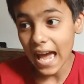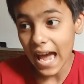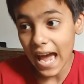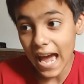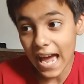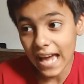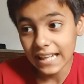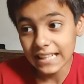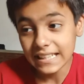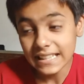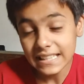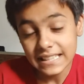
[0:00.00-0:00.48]

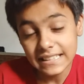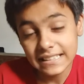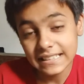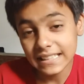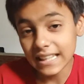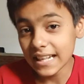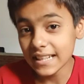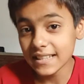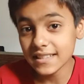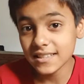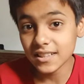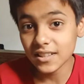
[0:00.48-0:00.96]
And
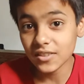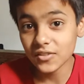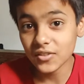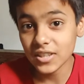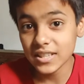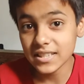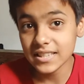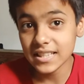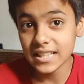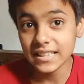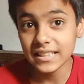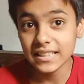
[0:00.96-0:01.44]
that's the
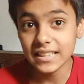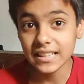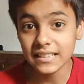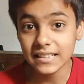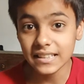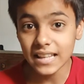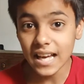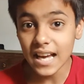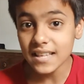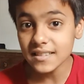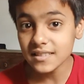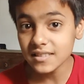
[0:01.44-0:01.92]
reason the
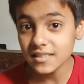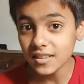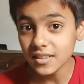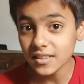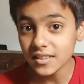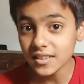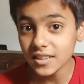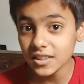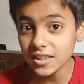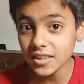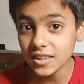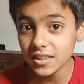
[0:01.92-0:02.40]
last
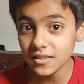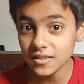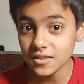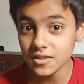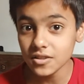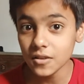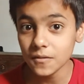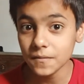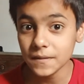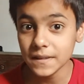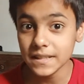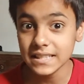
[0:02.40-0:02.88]
30 years
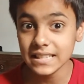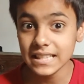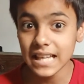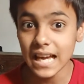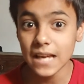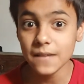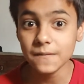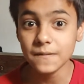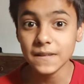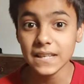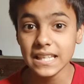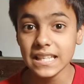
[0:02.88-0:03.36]
of his
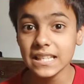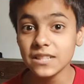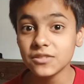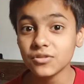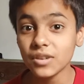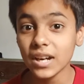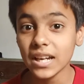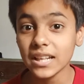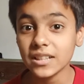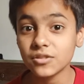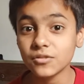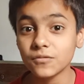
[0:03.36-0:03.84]
life, he
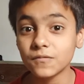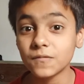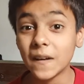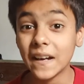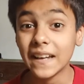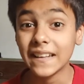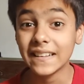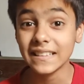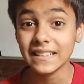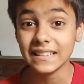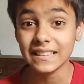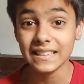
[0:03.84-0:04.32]
tried to
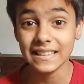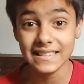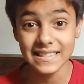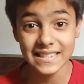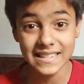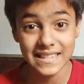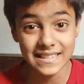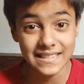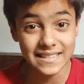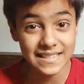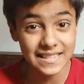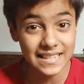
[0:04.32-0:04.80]
find a
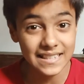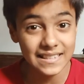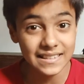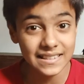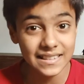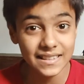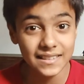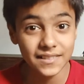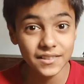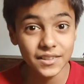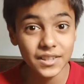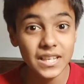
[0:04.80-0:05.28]
consistent
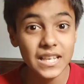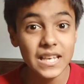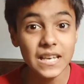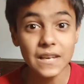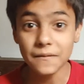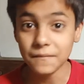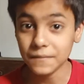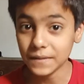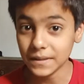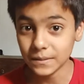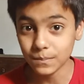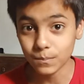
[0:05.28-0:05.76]
theory
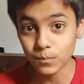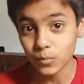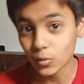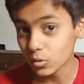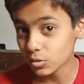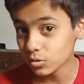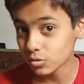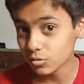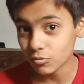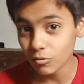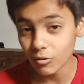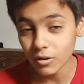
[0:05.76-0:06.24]
with
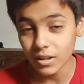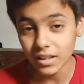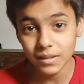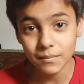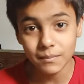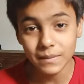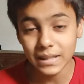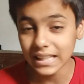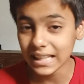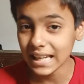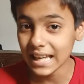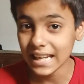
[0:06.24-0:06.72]
both quantum
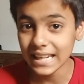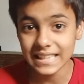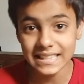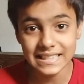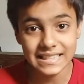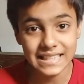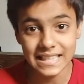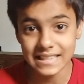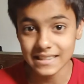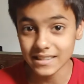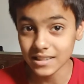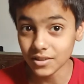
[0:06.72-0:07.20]
mechanics
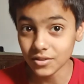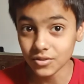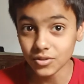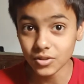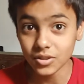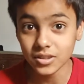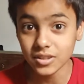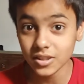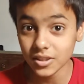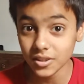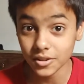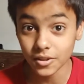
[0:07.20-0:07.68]
and general
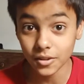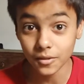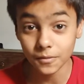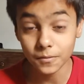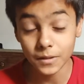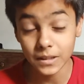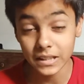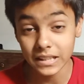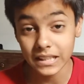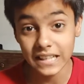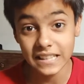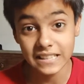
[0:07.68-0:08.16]
theory of
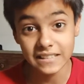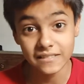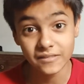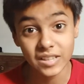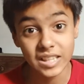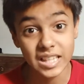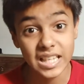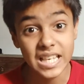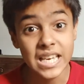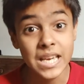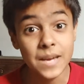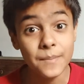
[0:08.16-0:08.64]

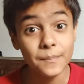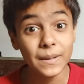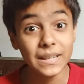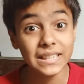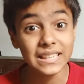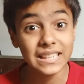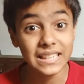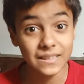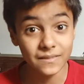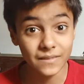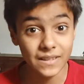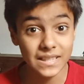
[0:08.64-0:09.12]
relativity. But
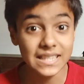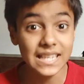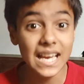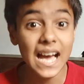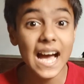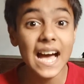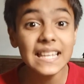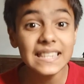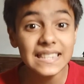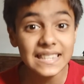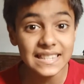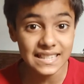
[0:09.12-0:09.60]
he was
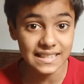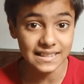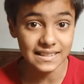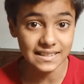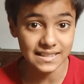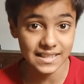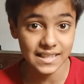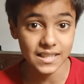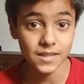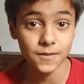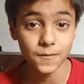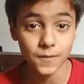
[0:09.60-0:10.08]

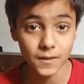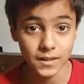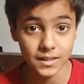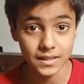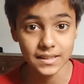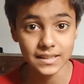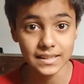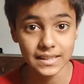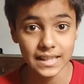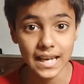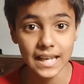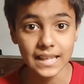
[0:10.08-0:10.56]
unsuccessful in
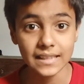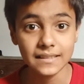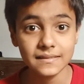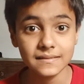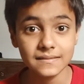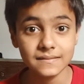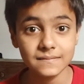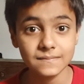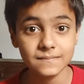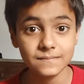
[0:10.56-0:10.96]
that.